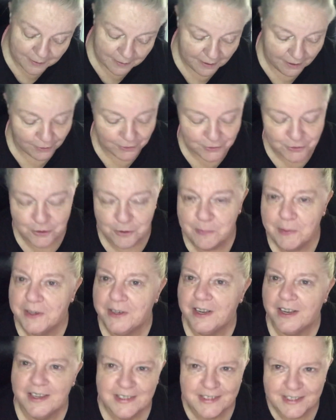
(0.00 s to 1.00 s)

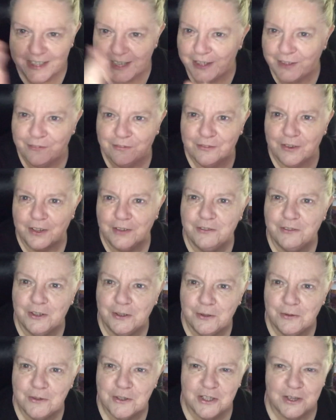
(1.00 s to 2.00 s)
entrepreneur sitting in front of
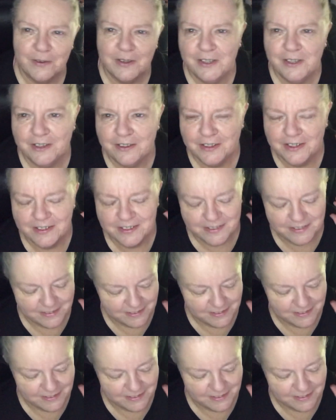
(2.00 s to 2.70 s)
you showing you the